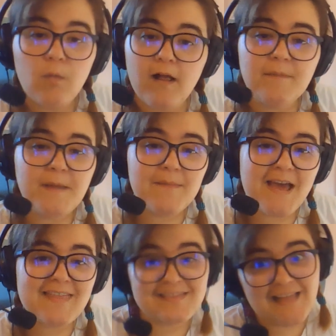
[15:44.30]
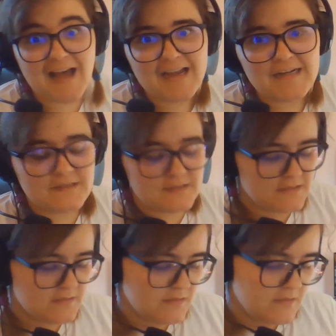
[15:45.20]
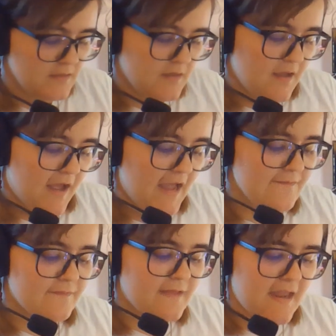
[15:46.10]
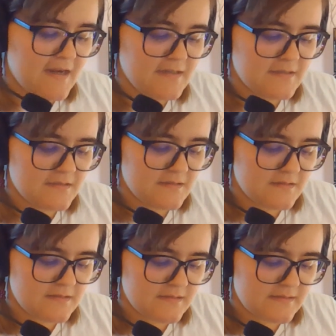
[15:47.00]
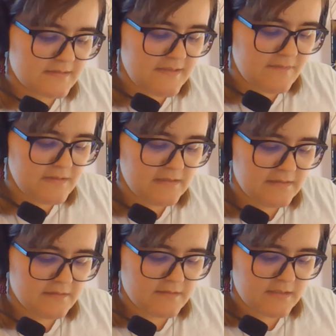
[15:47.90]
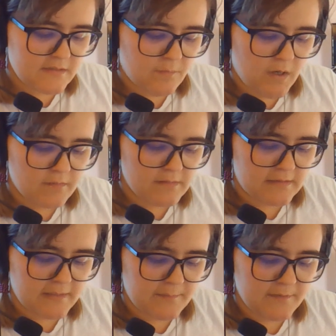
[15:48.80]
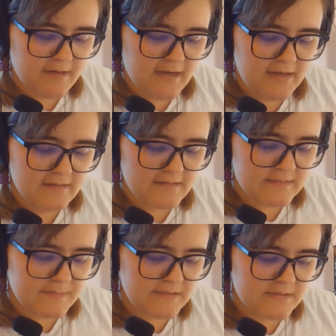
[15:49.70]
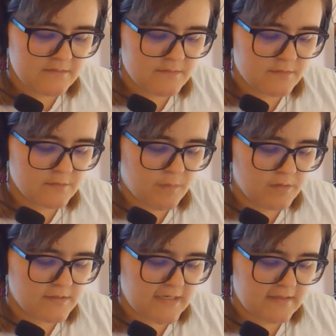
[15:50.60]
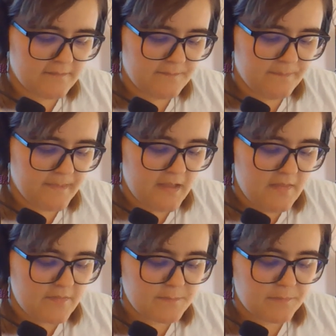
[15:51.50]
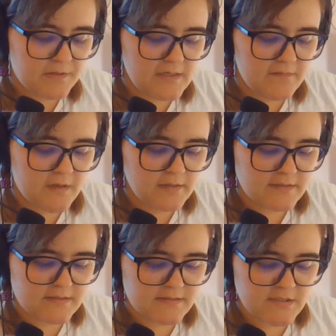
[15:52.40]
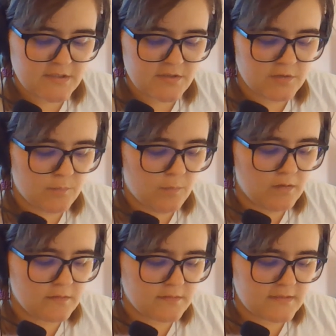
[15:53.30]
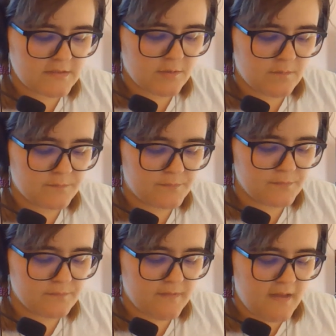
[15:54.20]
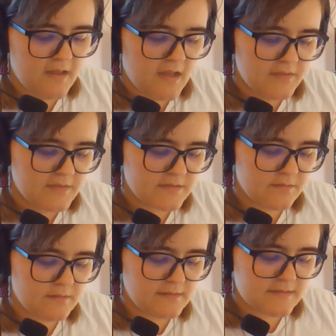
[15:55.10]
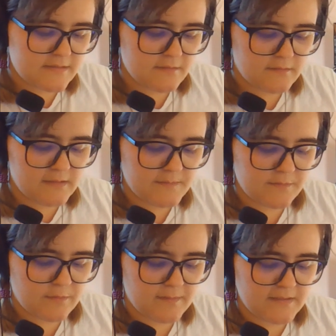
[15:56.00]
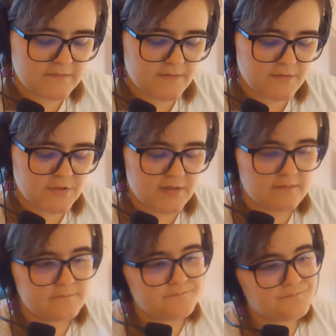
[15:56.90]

Well, my math lied. I've gained 70 liters in the water reclaimer and the spacesuit-turned water tank. There's plenty of condensation on the walls and domed roof, and the soil is certainly absorbing its fair share.